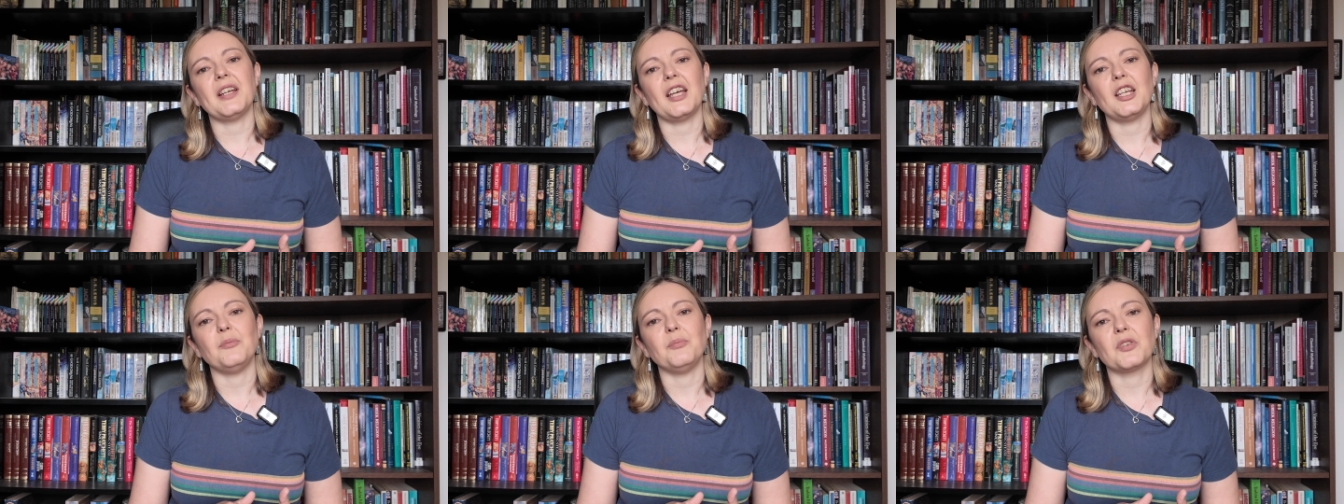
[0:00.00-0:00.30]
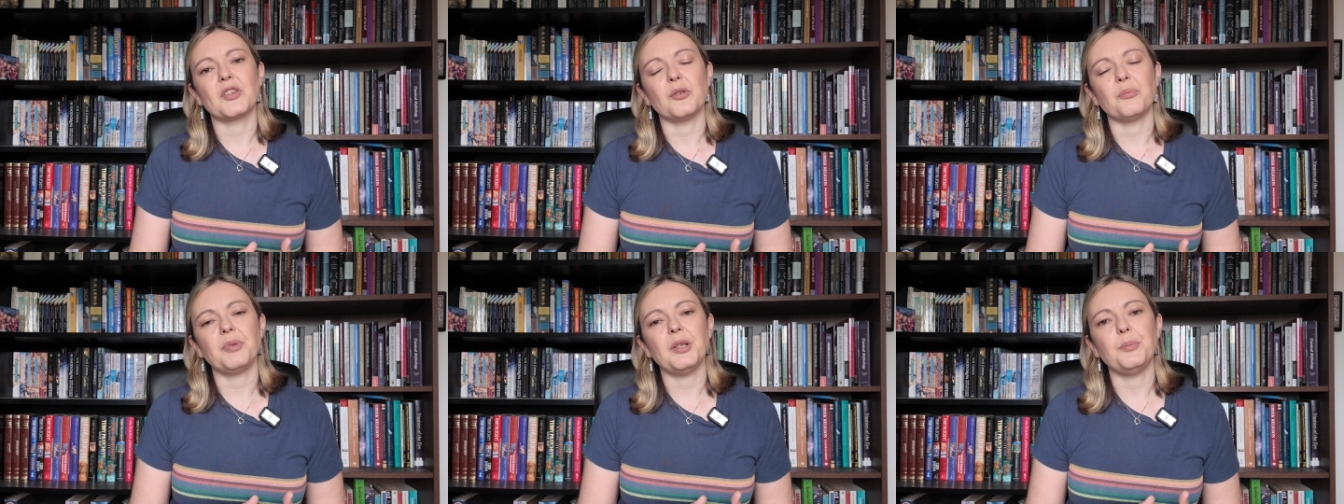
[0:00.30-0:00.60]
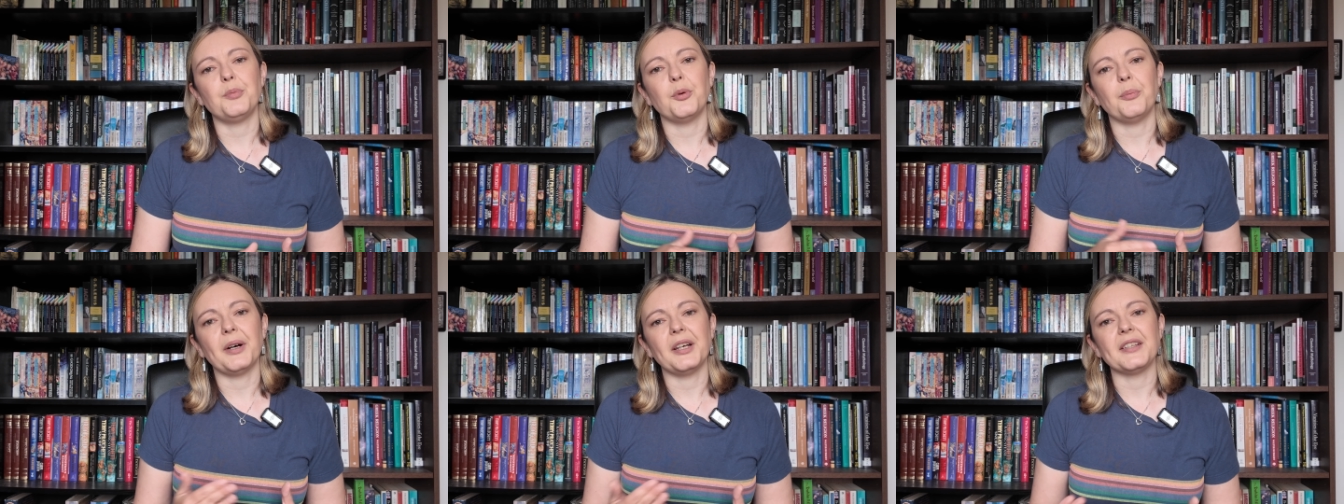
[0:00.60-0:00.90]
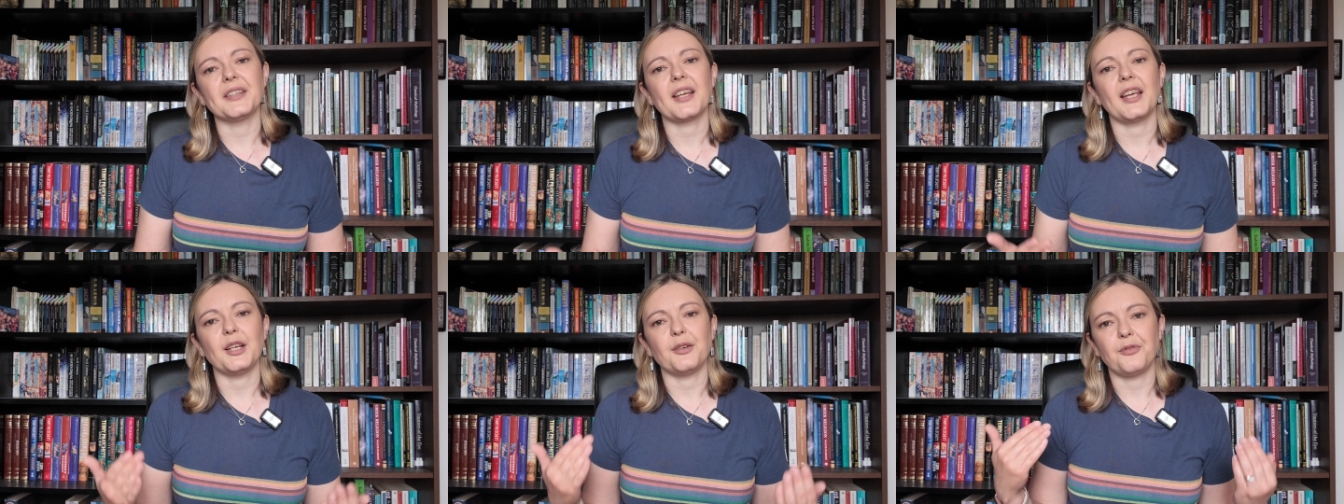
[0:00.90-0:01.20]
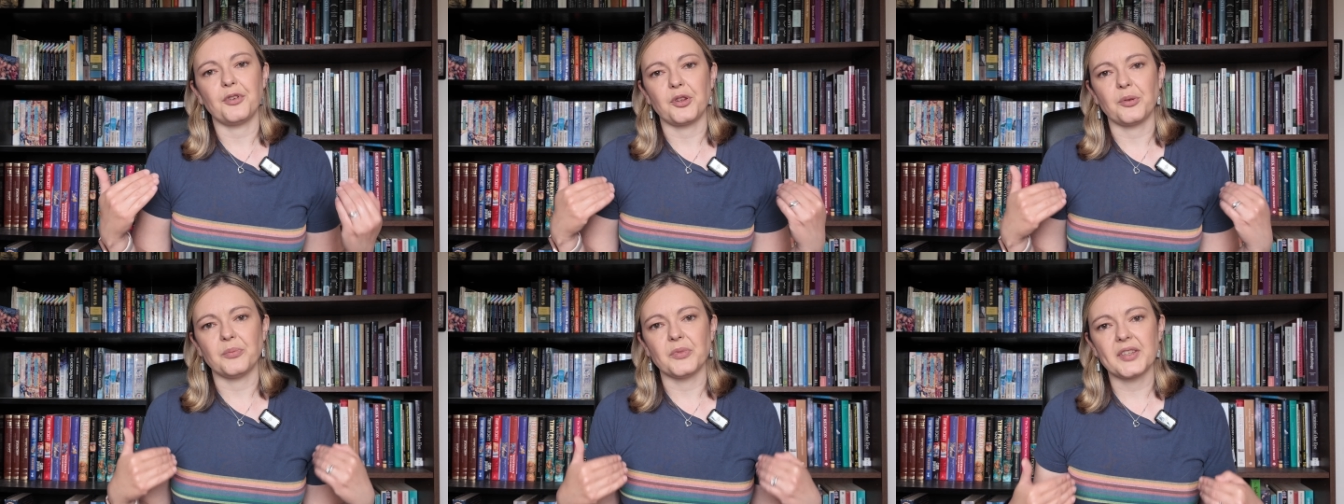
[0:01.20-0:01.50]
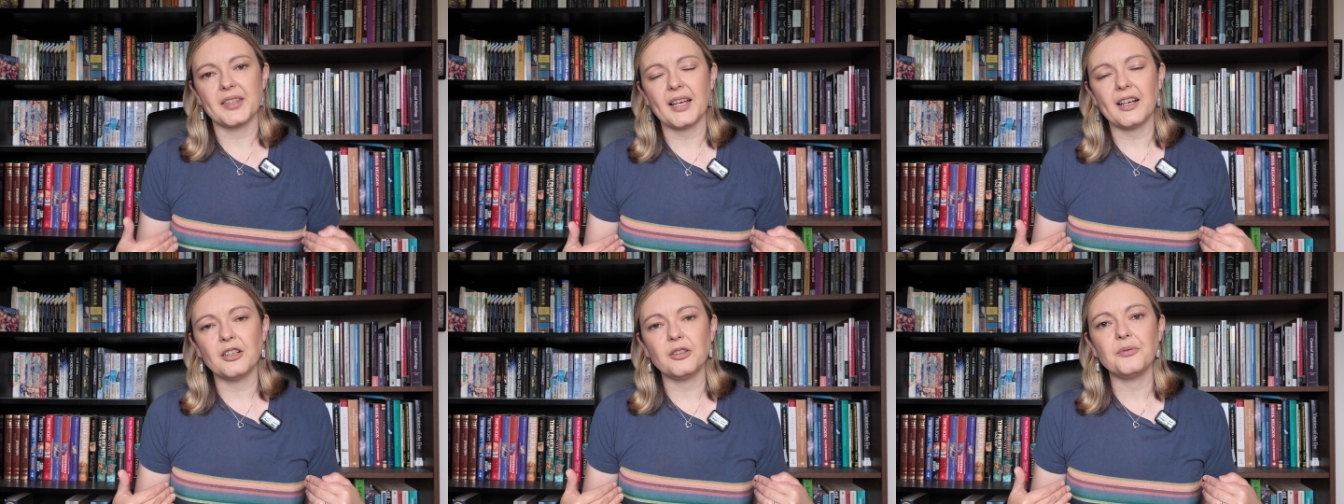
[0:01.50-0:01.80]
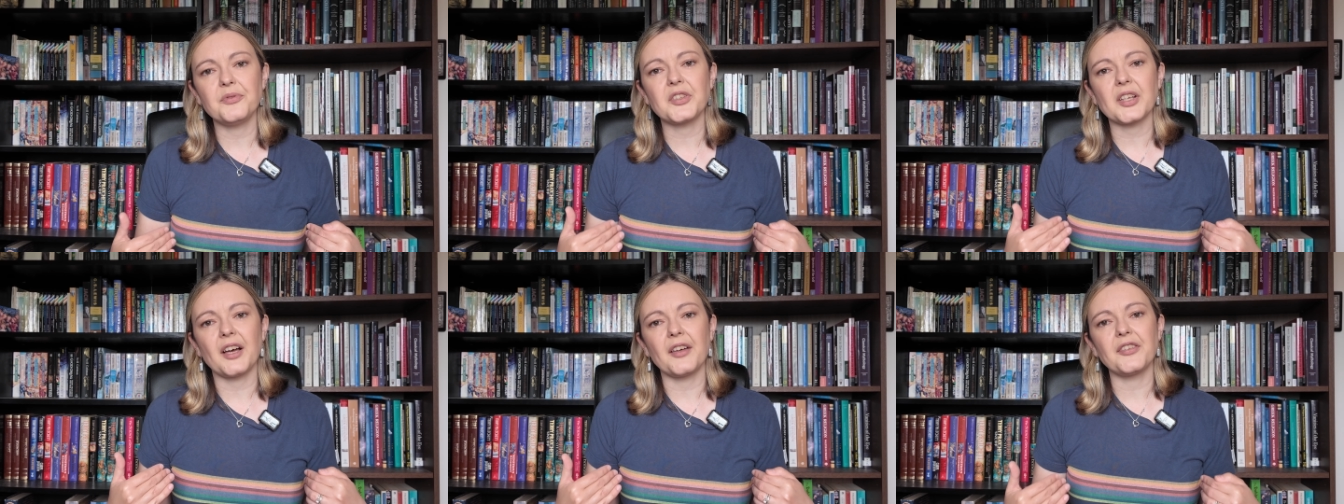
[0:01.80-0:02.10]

names that people might take for themselves,